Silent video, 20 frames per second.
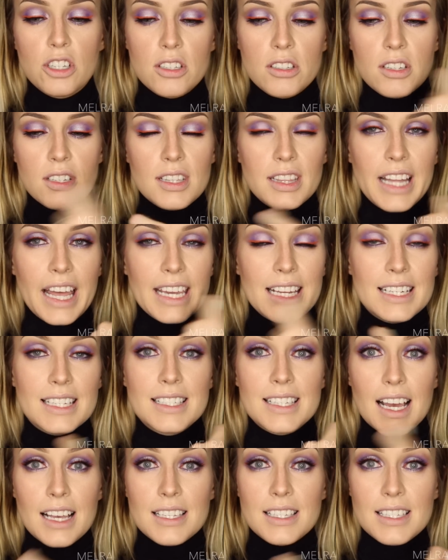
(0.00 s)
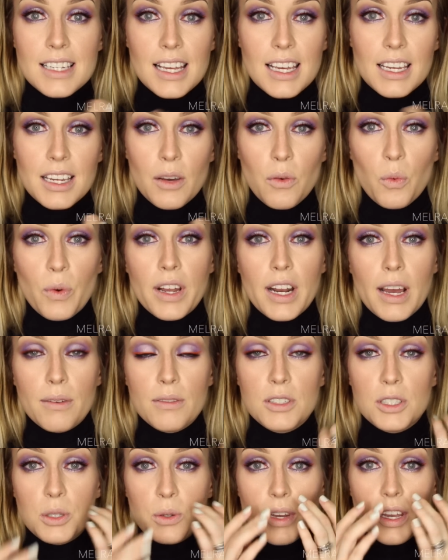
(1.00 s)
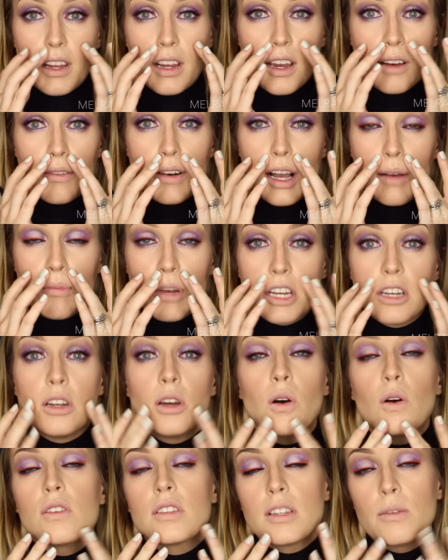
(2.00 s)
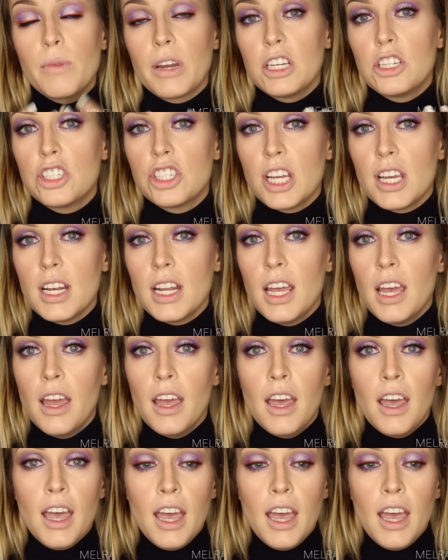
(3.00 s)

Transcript: just a light dusting when I was doing around my nose and my chin.